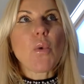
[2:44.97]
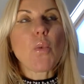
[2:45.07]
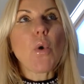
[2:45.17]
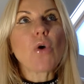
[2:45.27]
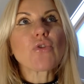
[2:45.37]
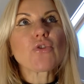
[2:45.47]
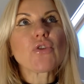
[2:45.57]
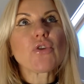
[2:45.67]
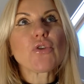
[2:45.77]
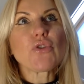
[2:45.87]
What
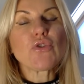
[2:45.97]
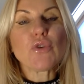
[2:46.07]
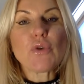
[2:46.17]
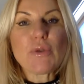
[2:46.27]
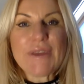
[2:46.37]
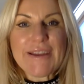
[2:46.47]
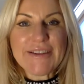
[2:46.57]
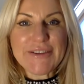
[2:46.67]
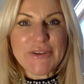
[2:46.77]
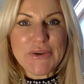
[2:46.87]
do you need
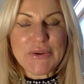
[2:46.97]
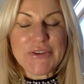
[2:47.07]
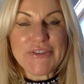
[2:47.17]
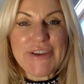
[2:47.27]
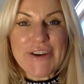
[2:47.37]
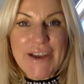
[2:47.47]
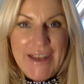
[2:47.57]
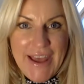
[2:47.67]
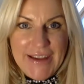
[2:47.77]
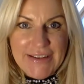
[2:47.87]
to do to feel
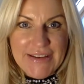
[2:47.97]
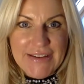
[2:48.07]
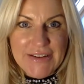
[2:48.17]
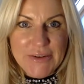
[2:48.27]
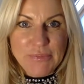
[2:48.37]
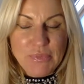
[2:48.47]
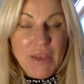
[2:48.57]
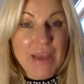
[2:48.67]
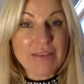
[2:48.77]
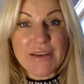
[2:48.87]
connected?
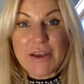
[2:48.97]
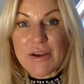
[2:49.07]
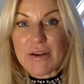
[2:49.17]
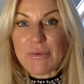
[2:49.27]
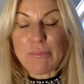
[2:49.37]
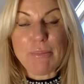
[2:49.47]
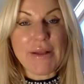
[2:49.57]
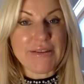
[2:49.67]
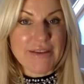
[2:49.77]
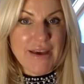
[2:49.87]
Is it
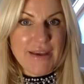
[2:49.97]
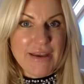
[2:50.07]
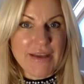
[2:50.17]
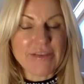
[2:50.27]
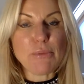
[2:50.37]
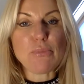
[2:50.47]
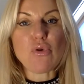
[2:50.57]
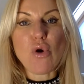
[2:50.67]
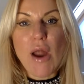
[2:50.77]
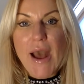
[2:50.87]
meditate? Is it
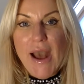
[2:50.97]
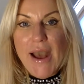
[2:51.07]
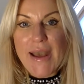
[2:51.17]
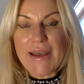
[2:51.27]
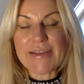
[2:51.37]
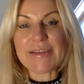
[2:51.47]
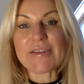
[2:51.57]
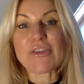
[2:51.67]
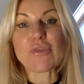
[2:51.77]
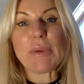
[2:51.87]
prayer? Is it
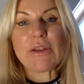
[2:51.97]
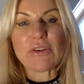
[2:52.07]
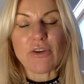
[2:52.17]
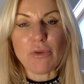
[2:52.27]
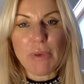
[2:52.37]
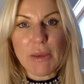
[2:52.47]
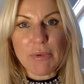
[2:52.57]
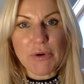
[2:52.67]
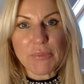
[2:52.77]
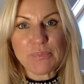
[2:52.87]
to speak to other
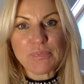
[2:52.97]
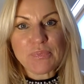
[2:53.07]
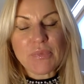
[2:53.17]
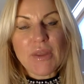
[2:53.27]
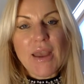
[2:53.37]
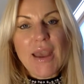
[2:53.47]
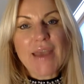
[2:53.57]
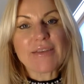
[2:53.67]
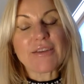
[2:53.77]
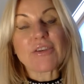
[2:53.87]
people?
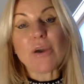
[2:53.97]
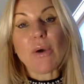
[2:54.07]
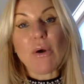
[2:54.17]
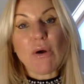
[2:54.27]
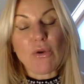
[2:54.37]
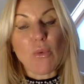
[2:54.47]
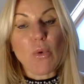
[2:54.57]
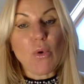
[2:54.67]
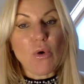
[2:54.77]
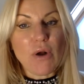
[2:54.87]
Is it to go out on a
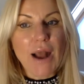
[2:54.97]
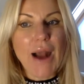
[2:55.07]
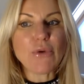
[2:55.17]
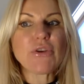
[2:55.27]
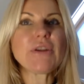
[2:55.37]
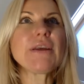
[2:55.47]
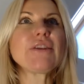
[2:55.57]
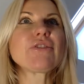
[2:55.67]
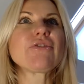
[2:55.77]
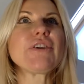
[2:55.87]
walk? How do you need
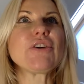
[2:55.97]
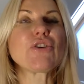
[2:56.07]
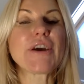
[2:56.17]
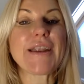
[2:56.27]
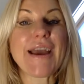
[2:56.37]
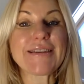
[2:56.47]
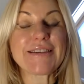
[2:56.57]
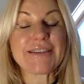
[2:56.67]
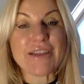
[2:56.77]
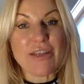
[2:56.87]
to feel
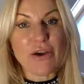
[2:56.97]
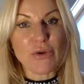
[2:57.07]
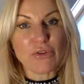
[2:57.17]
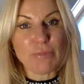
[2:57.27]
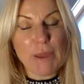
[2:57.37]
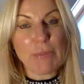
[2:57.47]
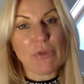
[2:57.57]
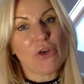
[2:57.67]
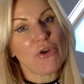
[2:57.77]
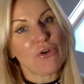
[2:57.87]
connected to those people
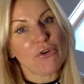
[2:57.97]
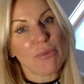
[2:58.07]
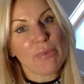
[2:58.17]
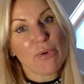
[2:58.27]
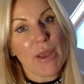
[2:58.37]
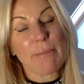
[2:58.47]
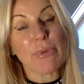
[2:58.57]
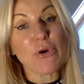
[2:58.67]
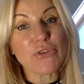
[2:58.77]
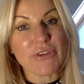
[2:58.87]
that are
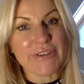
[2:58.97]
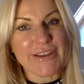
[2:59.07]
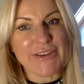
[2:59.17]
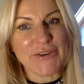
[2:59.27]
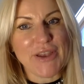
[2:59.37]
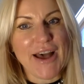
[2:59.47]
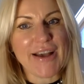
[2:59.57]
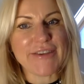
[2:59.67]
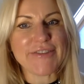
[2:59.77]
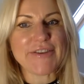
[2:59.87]
important in your
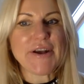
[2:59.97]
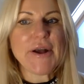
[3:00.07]
life?